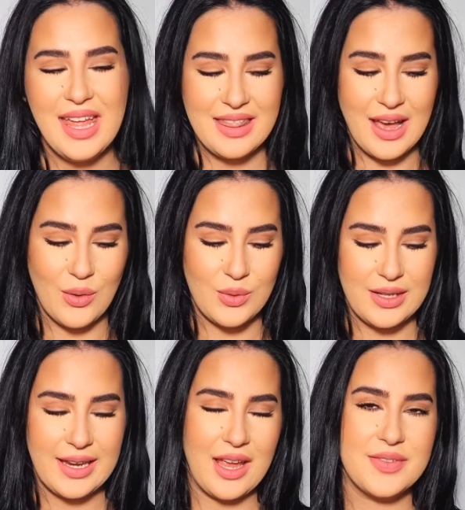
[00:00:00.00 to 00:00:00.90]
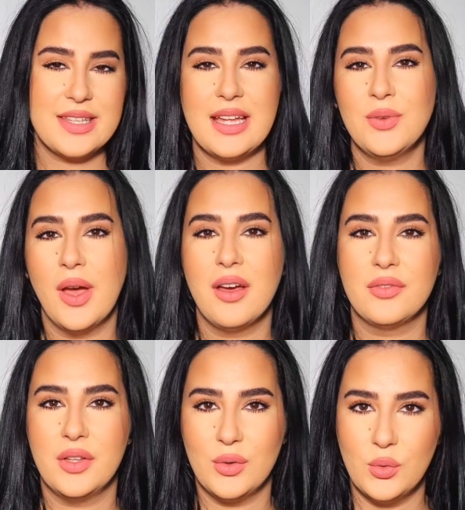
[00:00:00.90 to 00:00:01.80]
Now, like I've said, you
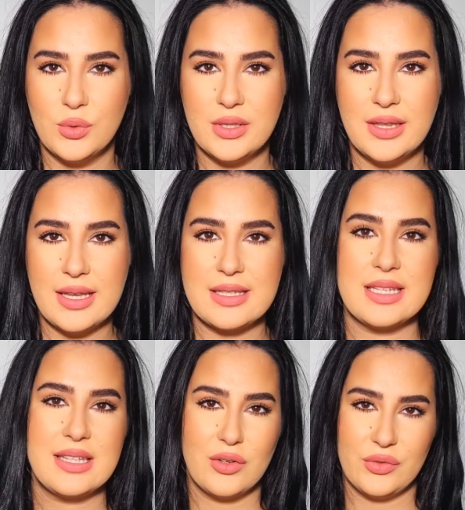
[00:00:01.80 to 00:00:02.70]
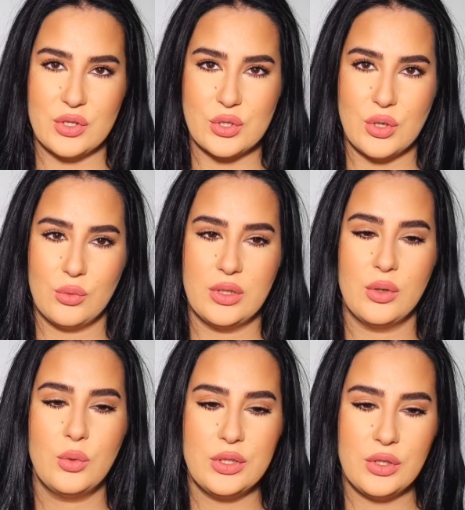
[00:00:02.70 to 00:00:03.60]
have the oud. That's the star of the show.
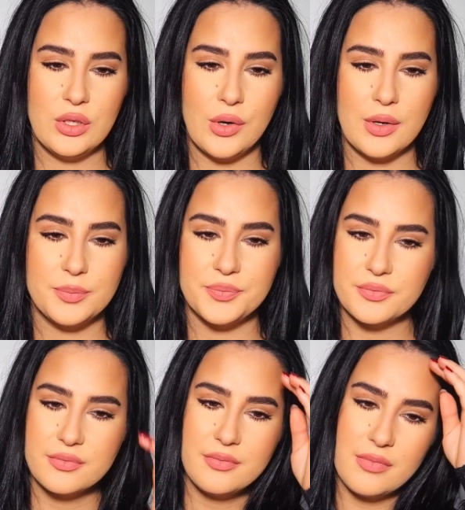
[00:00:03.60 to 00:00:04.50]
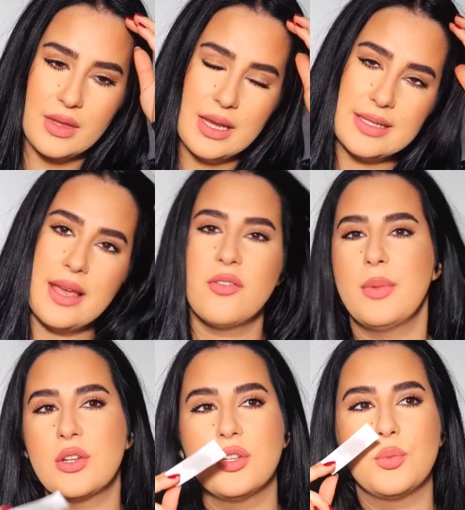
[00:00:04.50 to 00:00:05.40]
The oud here, as I have
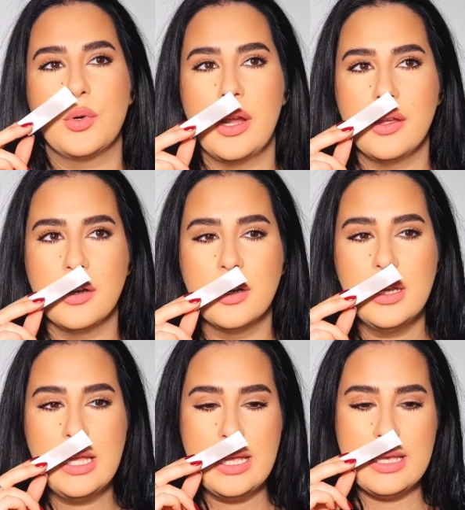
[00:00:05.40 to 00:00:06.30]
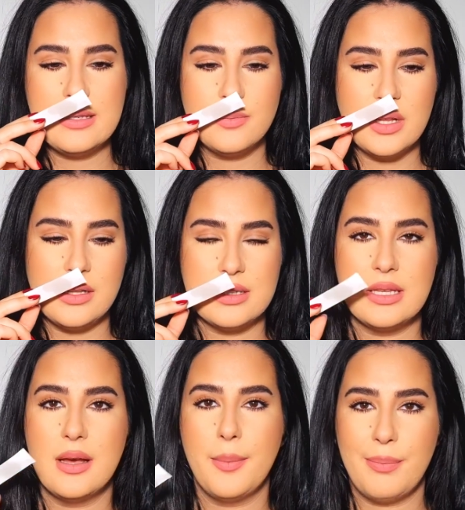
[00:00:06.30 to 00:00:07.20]
mentioned prior, it
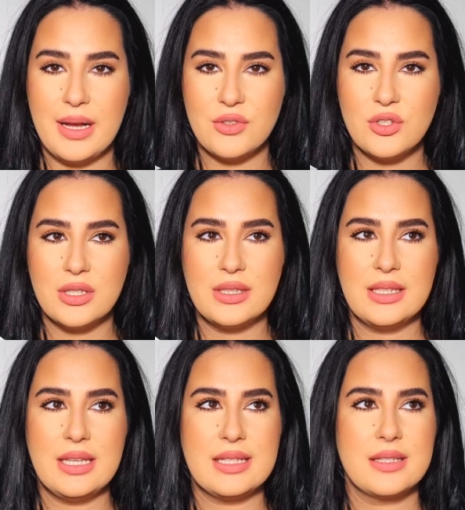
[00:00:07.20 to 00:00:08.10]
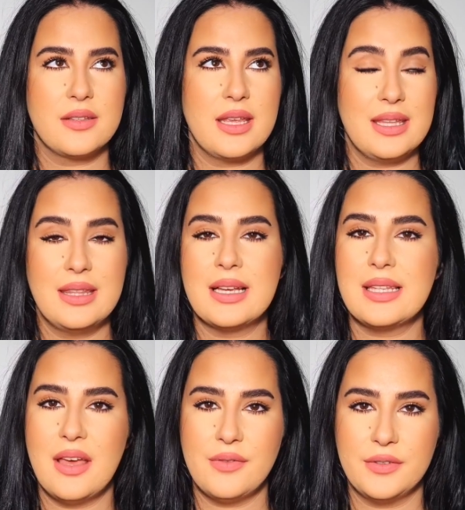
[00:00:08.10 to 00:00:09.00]
smells pungent. It
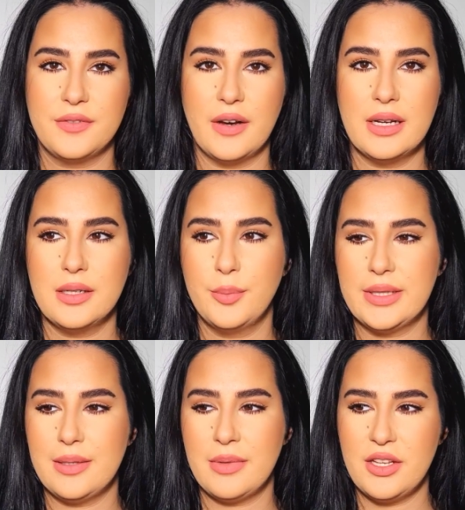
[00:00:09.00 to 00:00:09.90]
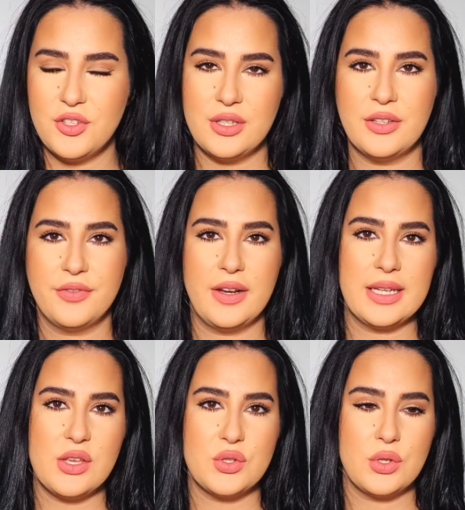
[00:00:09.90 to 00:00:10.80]
does have a funk, but imagine the
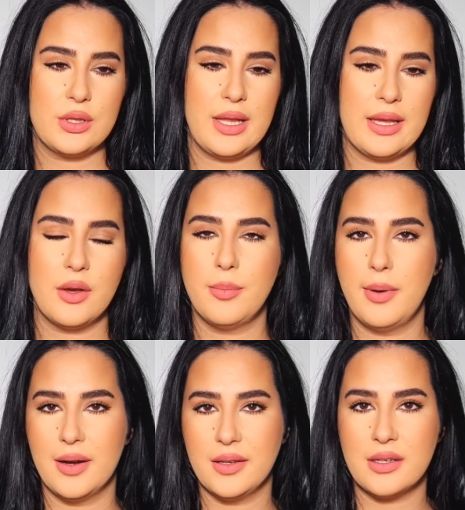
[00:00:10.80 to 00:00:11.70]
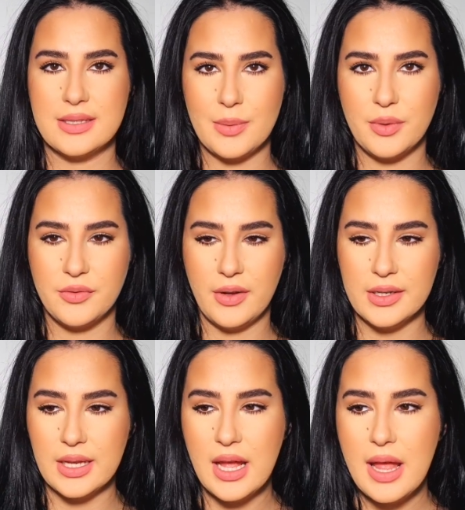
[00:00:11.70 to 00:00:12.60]
funk is not like a barnyard type of
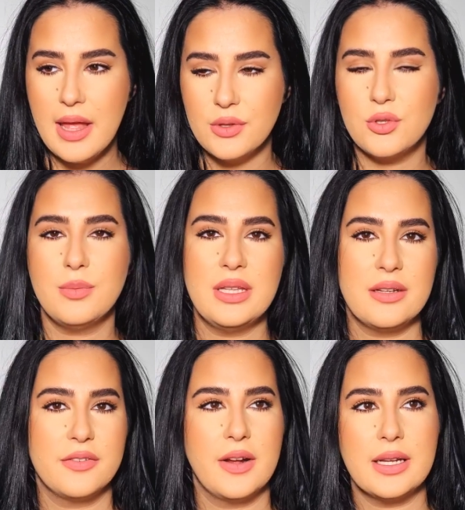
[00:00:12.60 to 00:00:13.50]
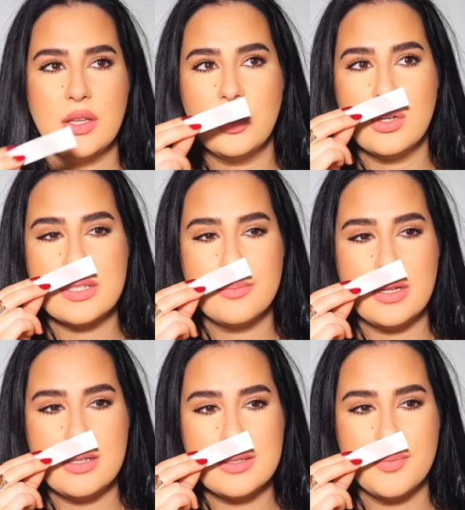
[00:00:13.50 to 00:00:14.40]
funk. To me, the funk here
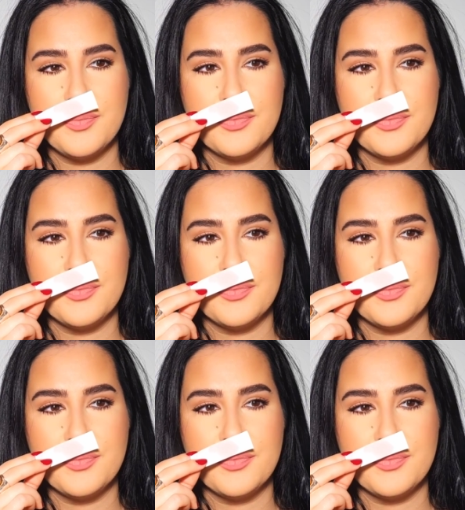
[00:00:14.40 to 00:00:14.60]
smells